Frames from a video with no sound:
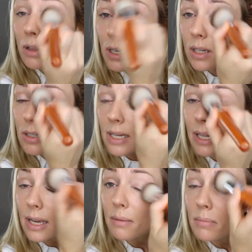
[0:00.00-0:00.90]
the
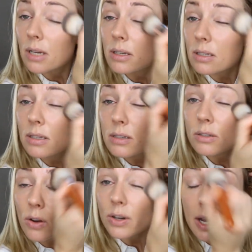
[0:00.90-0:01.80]
concealer, and because this is
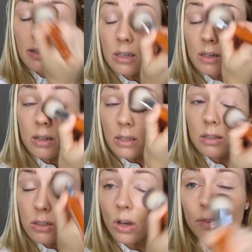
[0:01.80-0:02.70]
so nice
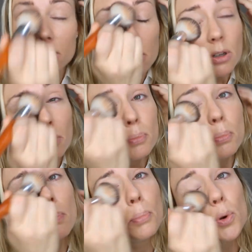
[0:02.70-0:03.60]
and soft, it's a good
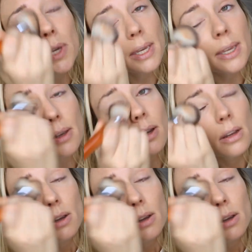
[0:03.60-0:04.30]
Buki